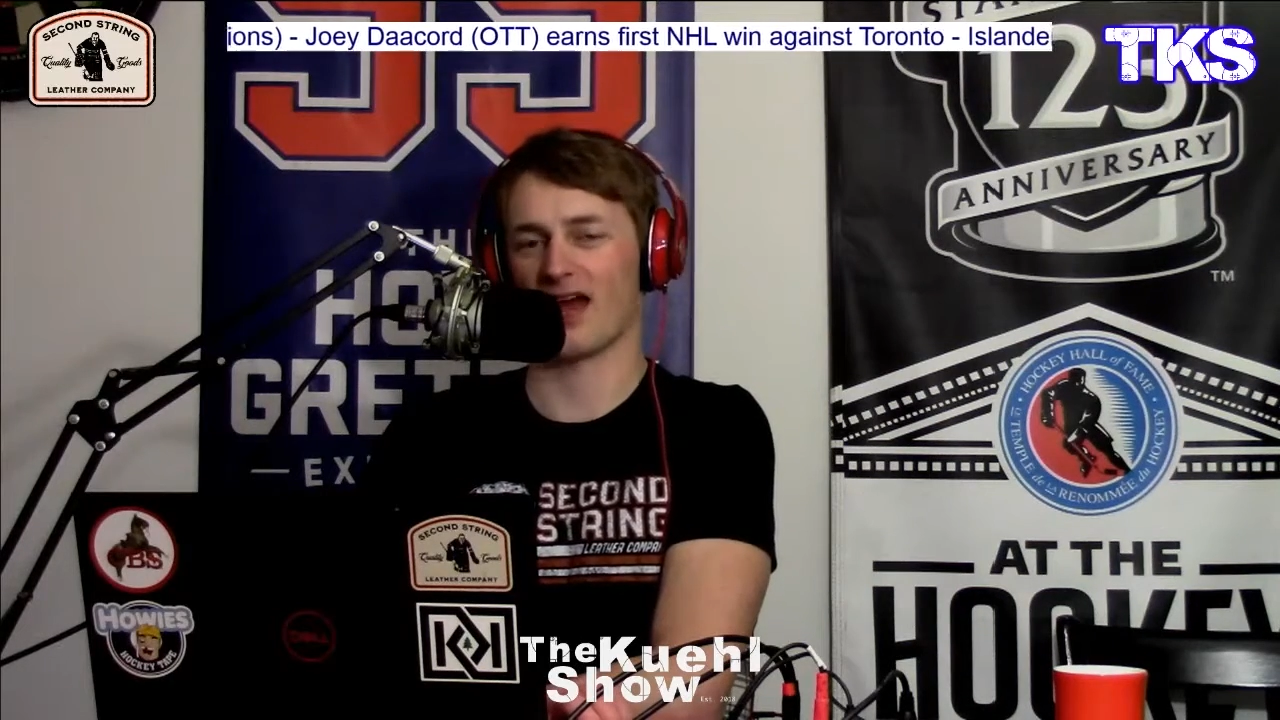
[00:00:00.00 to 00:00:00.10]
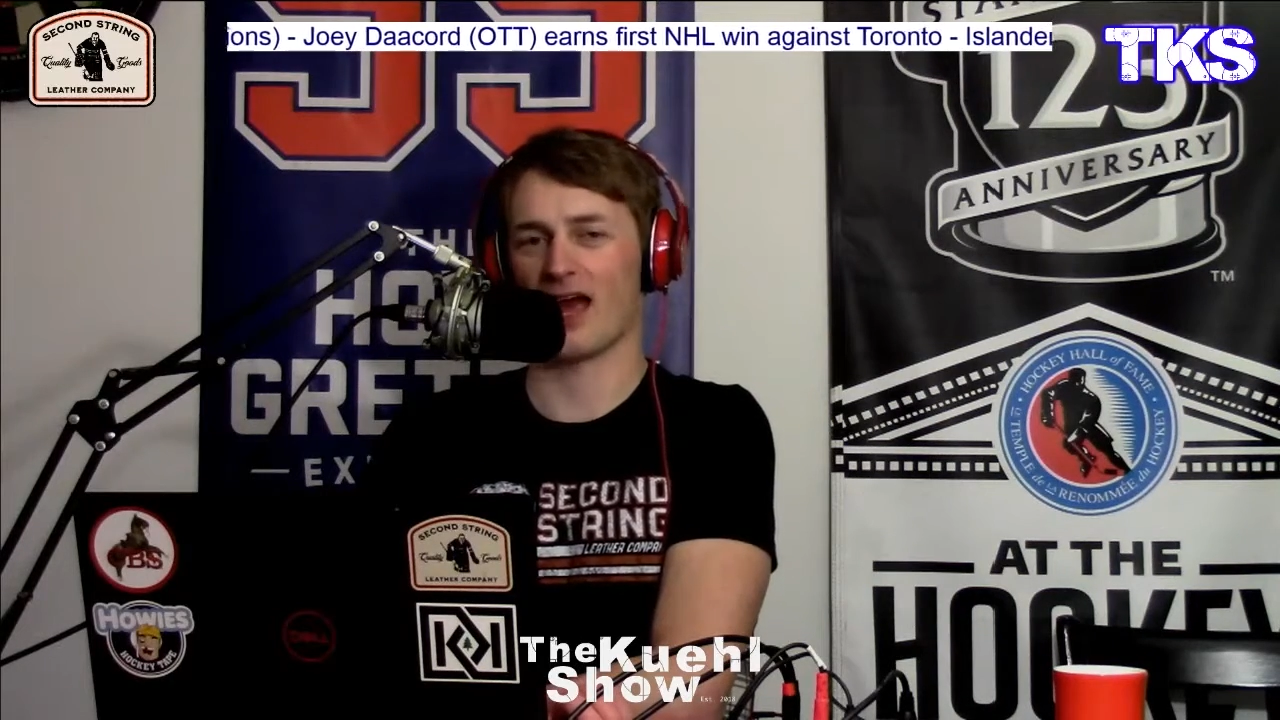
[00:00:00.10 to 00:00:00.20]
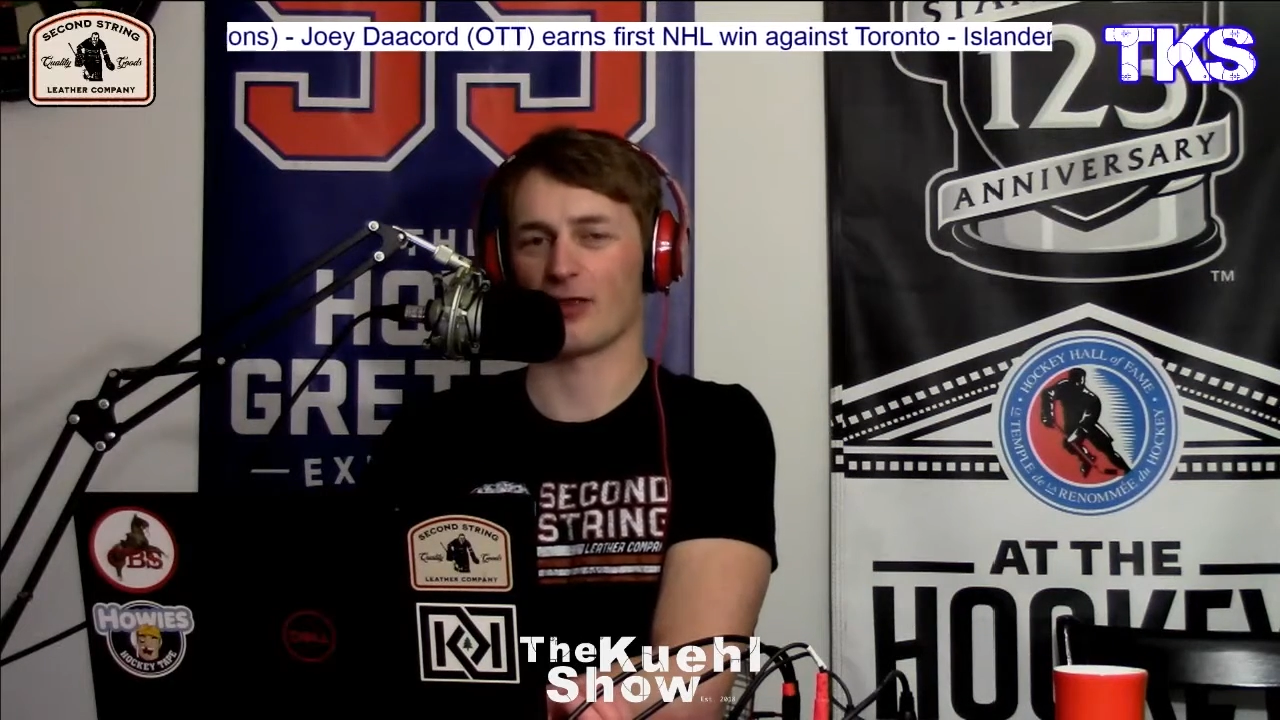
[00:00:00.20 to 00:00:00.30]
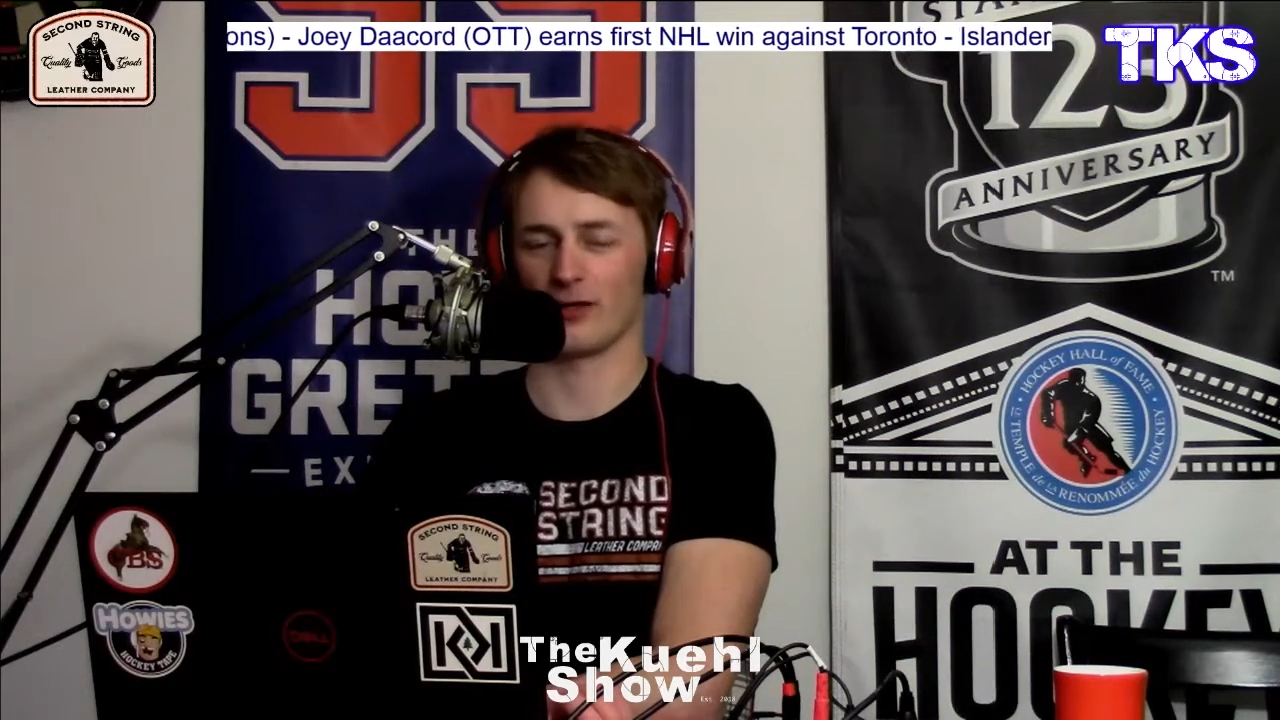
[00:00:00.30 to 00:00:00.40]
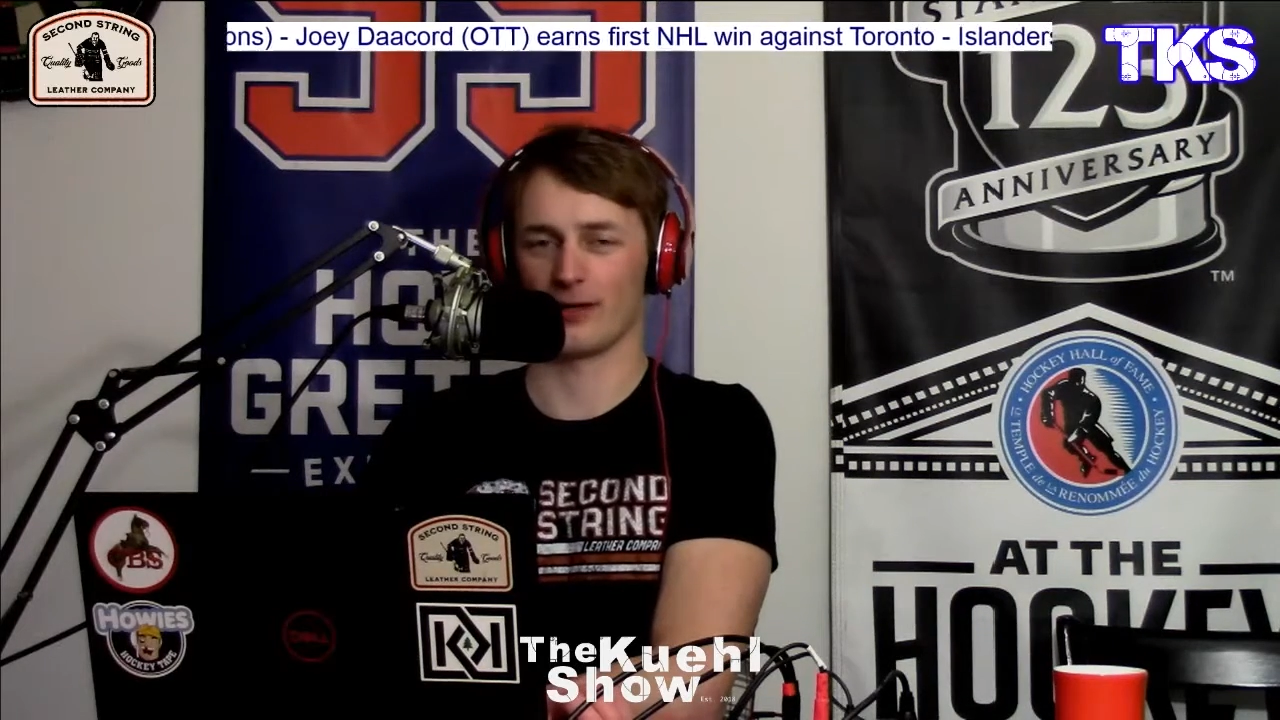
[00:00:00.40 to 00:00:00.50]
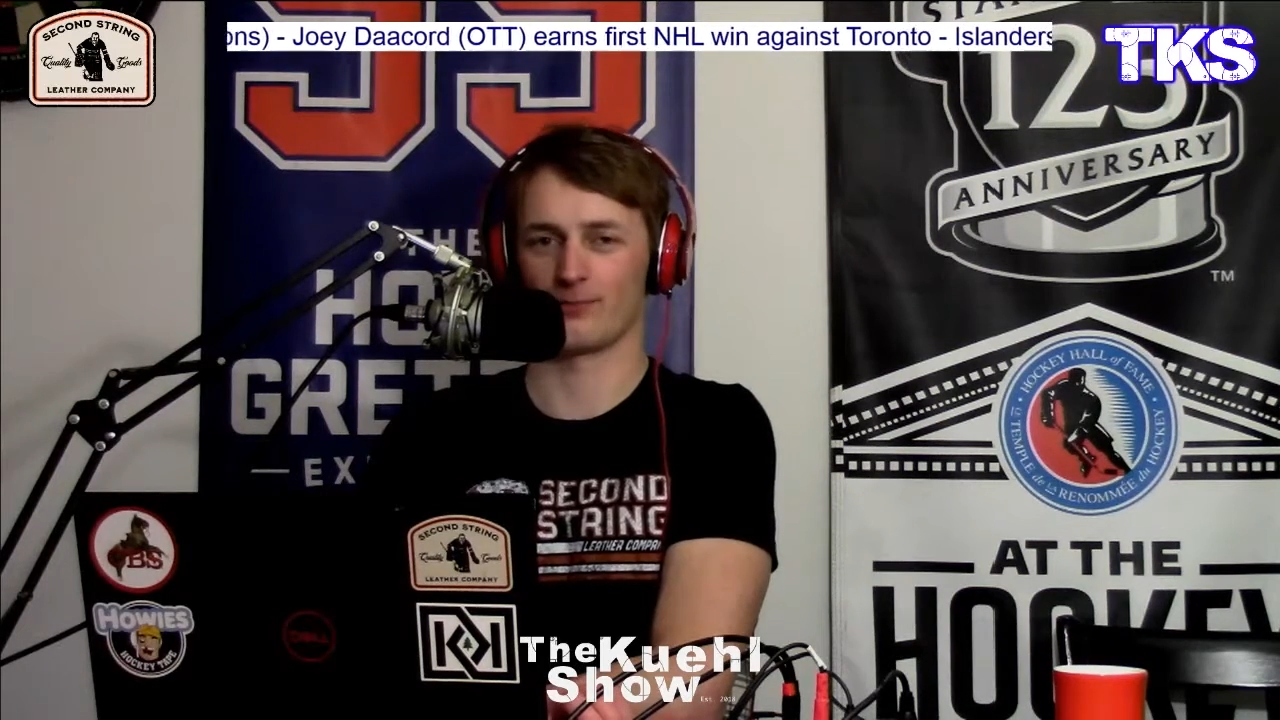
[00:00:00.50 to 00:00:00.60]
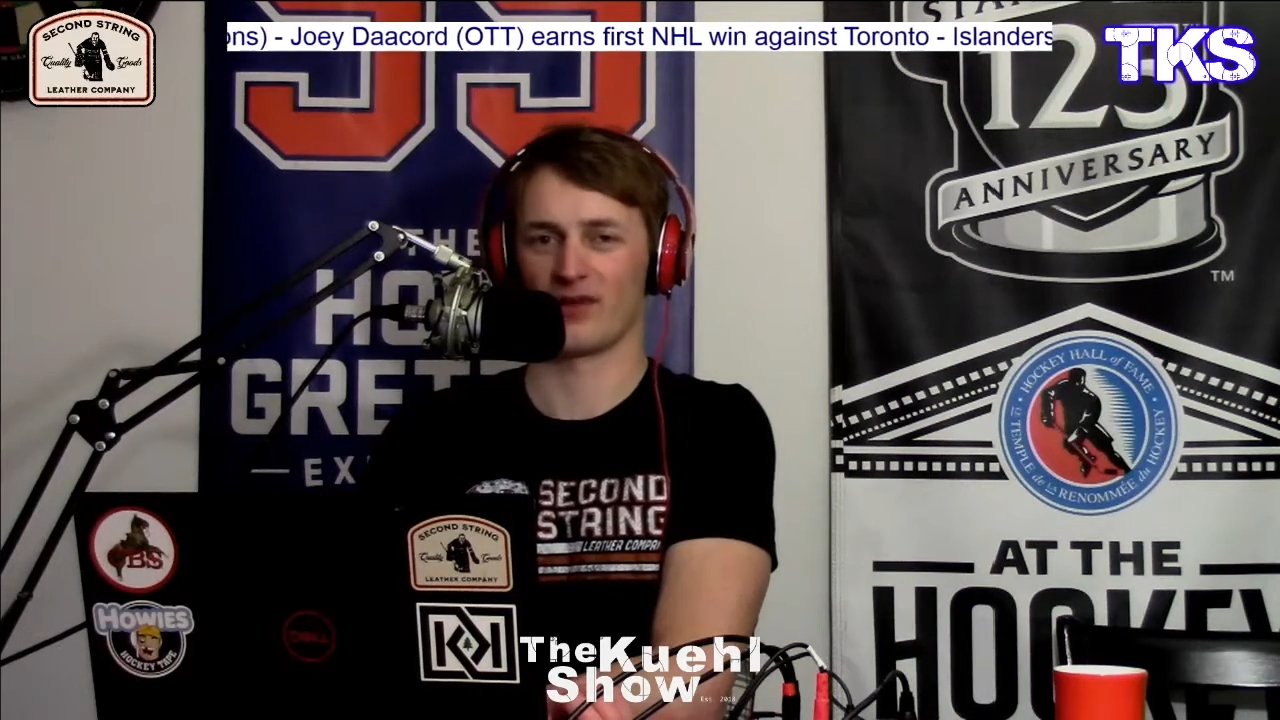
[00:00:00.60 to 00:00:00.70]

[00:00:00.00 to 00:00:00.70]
athlete